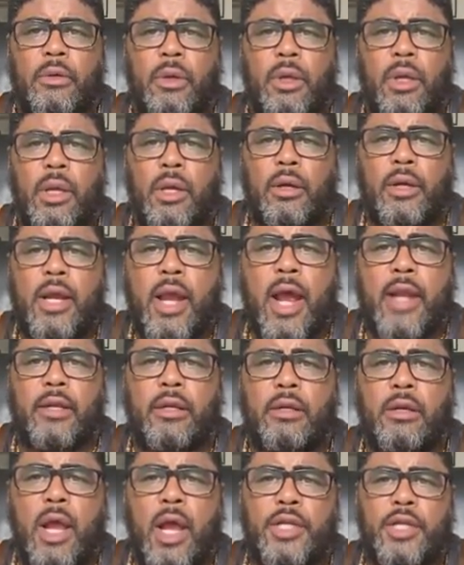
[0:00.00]
Hell, they got a
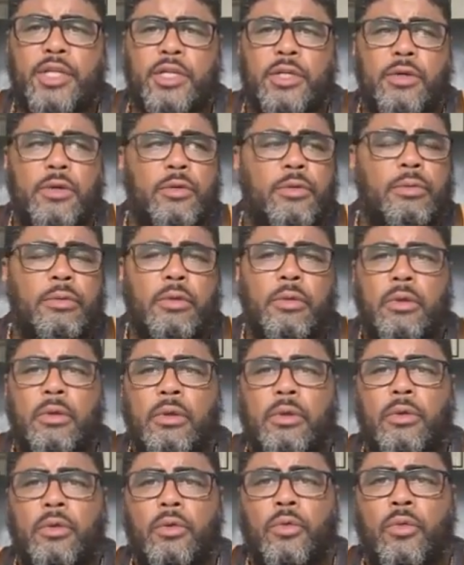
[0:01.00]
national
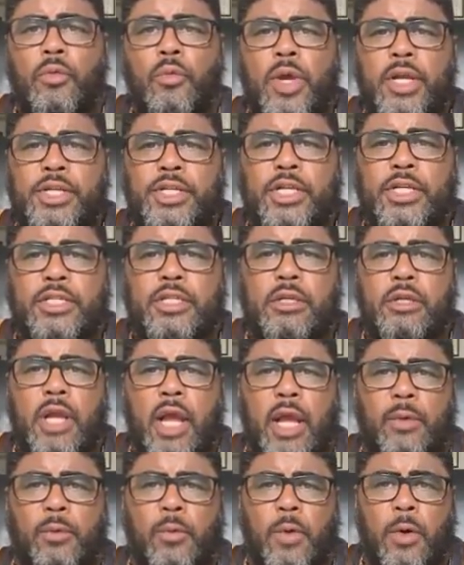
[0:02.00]
witches
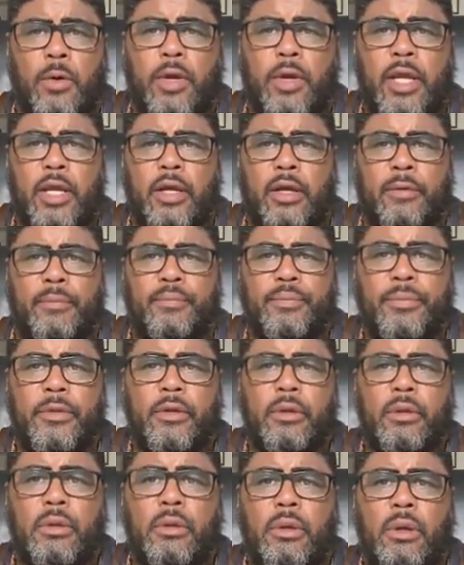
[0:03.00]
network here,
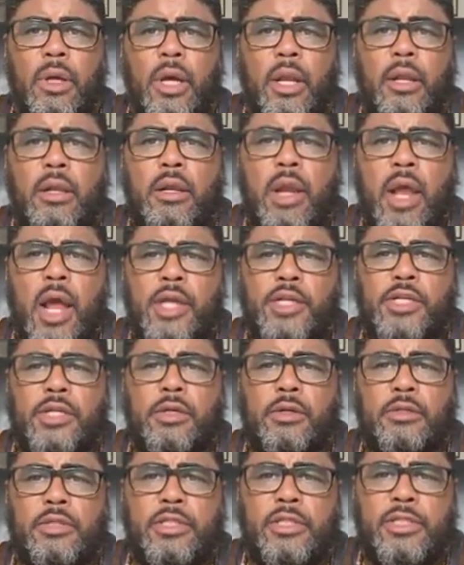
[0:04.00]
a
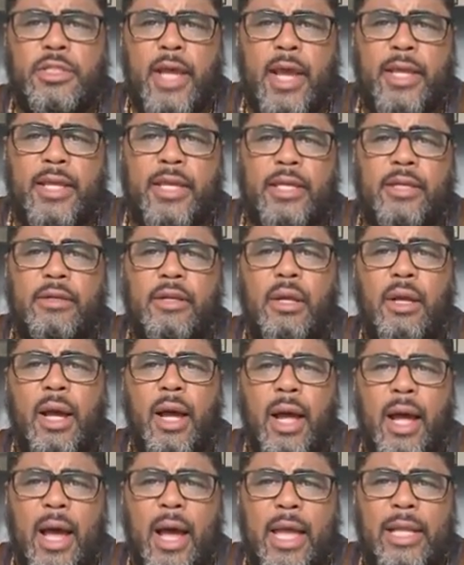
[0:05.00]
national psychic
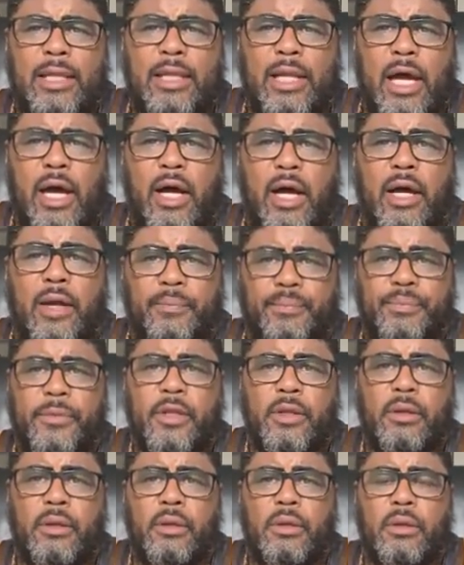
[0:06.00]
hotline.
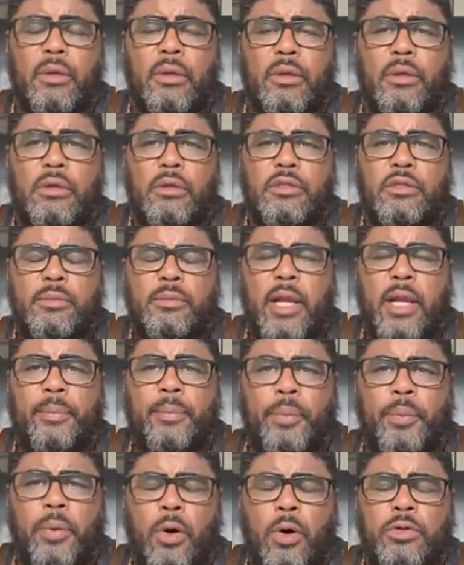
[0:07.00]
Somebody
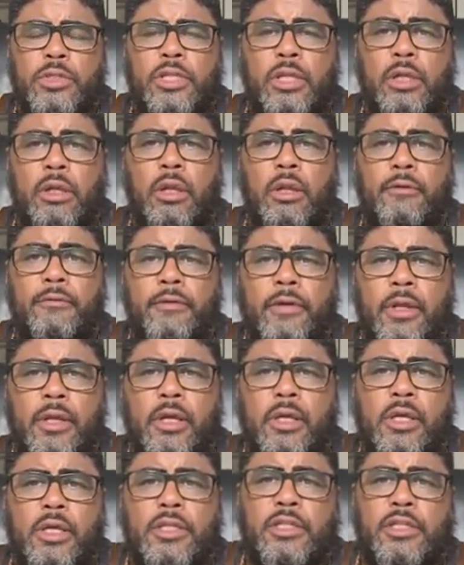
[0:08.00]
post
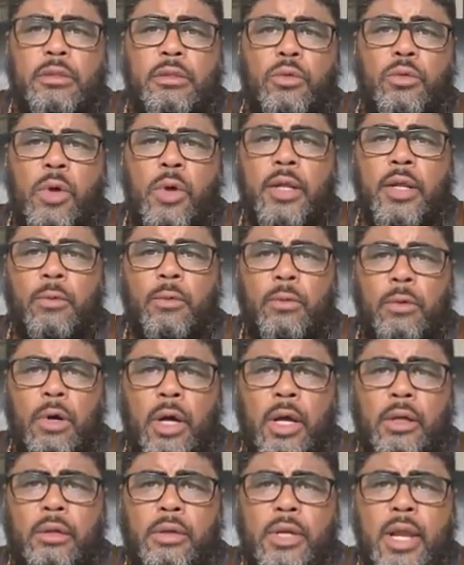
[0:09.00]
Leviticus
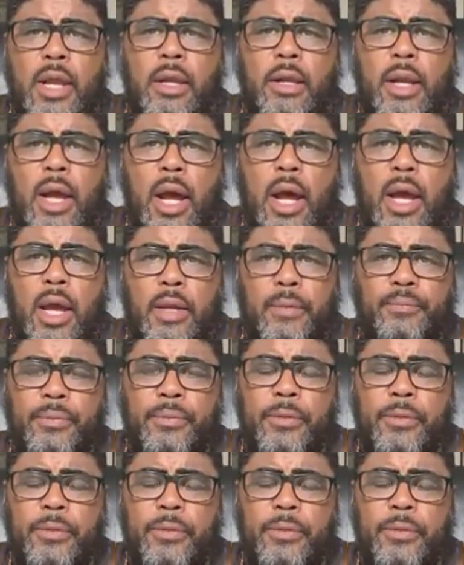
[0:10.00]
21 and 9.